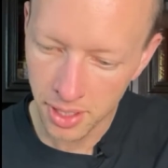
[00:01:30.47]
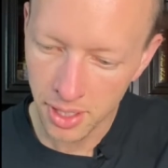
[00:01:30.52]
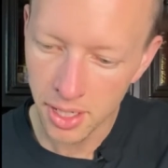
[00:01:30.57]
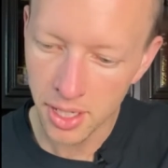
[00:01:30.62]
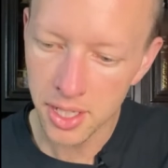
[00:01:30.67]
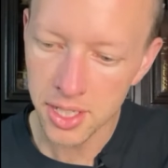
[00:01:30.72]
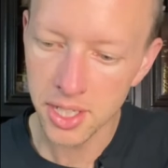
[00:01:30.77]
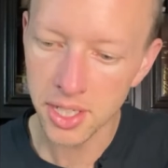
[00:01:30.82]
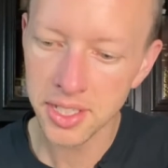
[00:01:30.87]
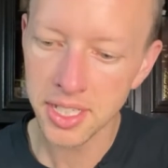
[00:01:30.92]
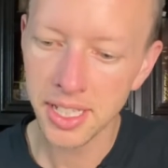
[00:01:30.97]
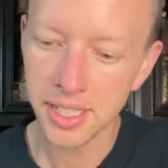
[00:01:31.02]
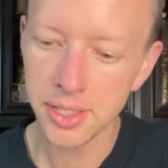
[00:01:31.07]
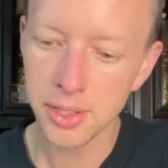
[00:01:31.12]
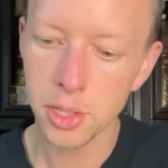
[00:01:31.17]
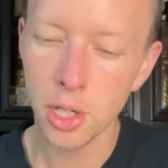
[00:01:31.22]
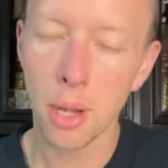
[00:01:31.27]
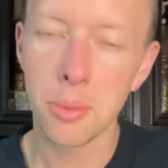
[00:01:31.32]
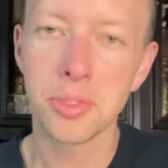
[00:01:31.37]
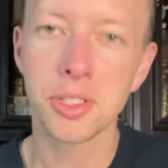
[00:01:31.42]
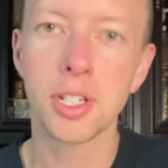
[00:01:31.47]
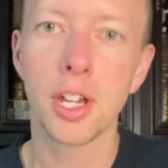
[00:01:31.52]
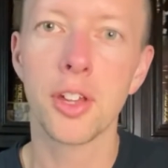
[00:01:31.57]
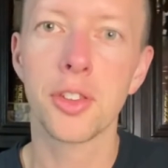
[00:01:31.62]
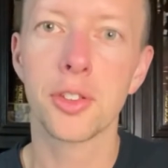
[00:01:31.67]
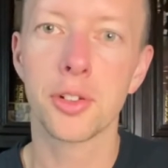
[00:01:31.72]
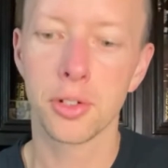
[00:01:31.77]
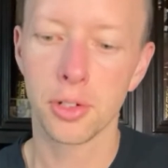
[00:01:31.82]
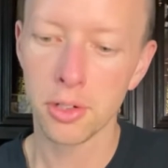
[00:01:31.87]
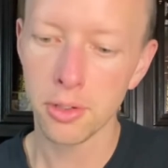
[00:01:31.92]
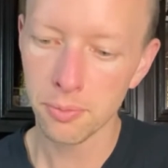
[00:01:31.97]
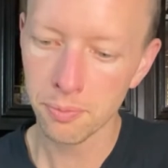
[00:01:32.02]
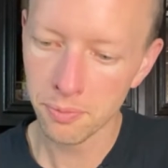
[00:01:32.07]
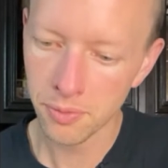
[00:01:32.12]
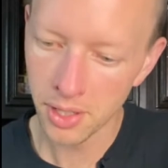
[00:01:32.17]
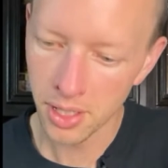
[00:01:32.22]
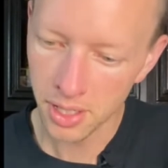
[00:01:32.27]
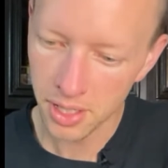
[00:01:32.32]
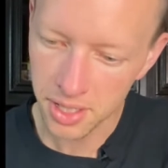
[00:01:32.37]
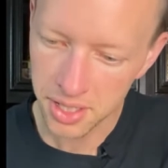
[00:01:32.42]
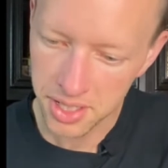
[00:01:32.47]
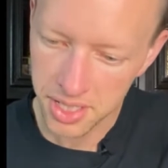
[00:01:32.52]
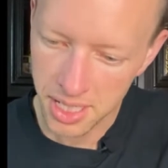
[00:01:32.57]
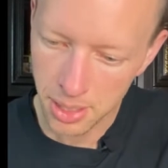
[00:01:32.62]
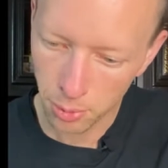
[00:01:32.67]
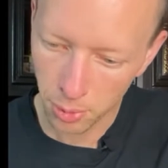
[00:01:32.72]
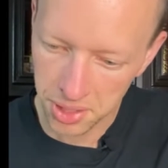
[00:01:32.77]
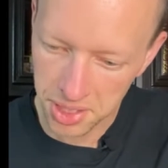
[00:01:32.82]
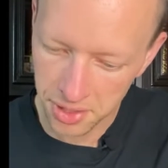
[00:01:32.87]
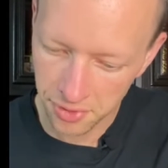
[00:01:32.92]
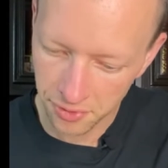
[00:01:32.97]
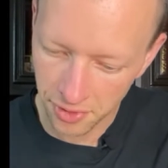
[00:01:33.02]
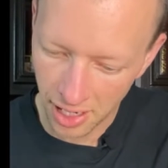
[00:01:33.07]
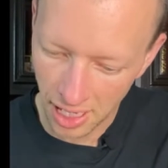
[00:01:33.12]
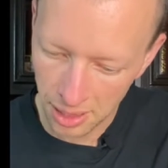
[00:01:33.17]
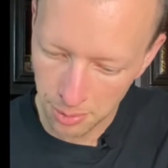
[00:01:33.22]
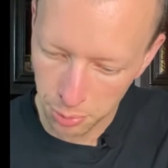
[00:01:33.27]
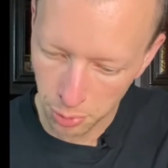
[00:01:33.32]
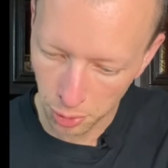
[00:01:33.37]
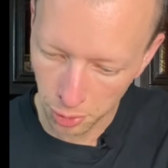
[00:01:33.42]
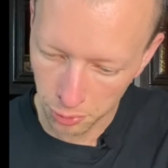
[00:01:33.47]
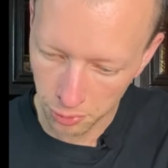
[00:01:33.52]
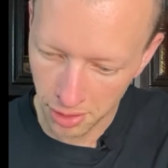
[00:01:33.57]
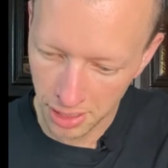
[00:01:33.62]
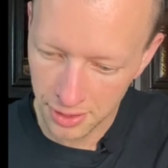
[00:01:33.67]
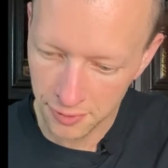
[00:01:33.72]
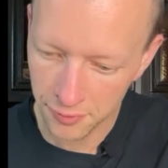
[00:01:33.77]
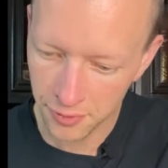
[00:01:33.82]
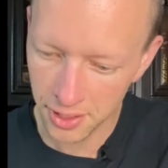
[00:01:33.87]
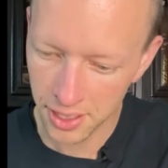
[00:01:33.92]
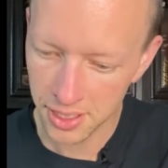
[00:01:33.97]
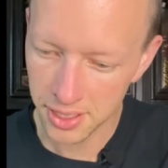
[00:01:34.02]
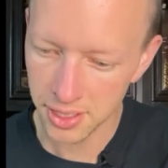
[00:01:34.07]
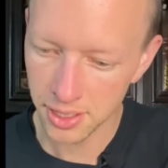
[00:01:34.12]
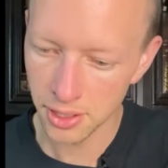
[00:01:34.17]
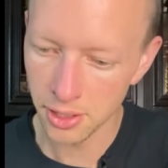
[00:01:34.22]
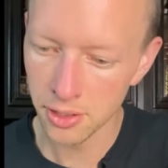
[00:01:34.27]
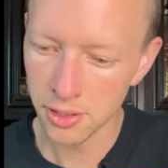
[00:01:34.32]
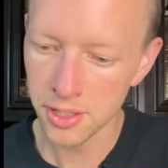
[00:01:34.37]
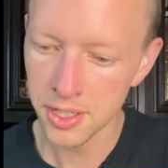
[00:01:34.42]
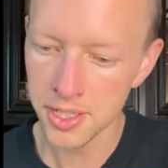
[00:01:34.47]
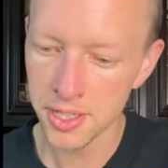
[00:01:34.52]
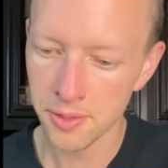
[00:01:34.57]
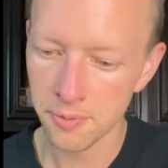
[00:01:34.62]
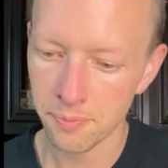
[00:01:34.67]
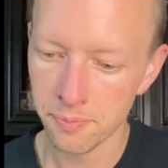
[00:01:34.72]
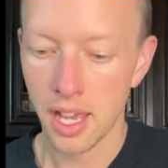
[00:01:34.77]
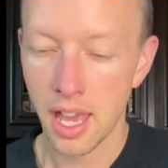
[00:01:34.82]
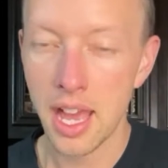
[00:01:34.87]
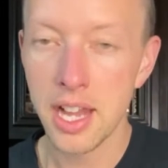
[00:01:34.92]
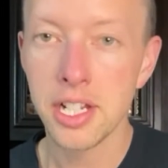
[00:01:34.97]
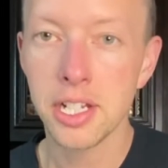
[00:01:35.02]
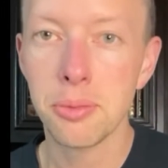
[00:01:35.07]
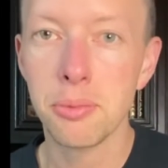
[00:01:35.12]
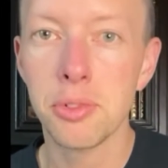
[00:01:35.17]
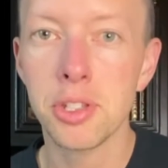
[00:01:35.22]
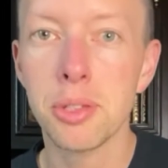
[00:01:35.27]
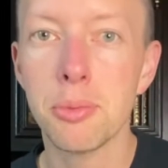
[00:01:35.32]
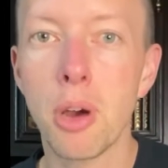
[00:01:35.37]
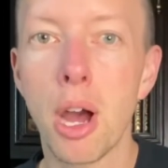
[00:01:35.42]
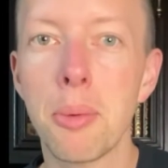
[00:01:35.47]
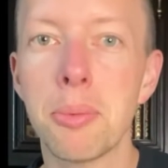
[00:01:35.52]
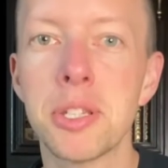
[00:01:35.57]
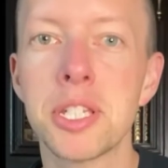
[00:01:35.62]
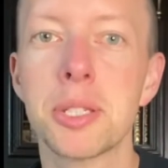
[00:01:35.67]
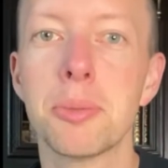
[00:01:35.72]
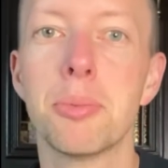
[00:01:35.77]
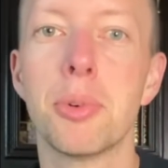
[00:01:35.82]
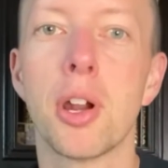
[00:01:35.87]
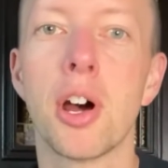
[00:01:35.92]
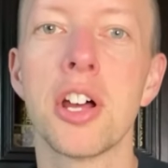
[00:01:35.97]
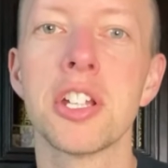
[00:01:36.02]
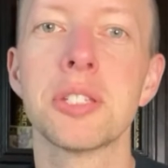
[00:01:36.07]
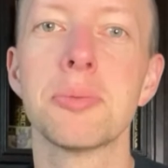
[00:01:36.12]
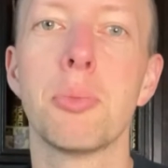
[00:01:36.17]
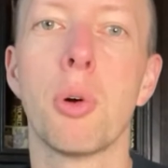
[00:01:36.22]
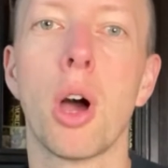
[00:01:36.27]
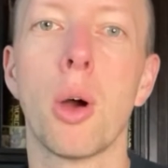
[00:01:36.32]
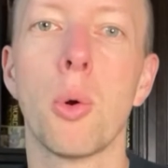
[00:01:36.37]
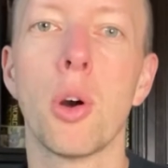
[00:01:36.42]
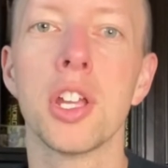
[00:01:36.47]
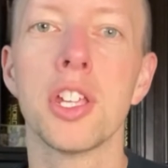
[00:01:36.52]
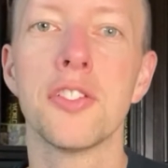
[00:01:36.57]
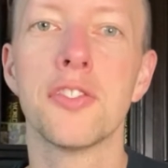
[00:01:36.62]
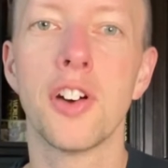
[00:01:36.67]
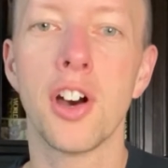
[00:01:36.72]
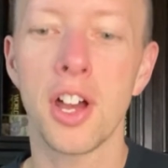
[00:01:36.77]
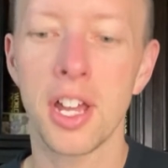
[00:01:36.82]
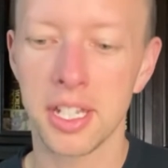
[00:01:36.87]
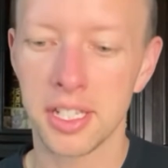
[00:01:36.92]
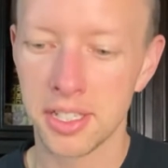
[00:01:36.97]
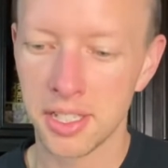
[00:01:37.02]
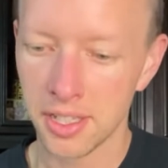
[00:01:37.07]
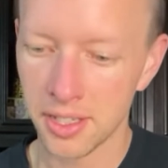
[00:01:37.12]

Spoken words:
So take the time to go through, see what's available and ready for you to use, and you might be surprised by what you find.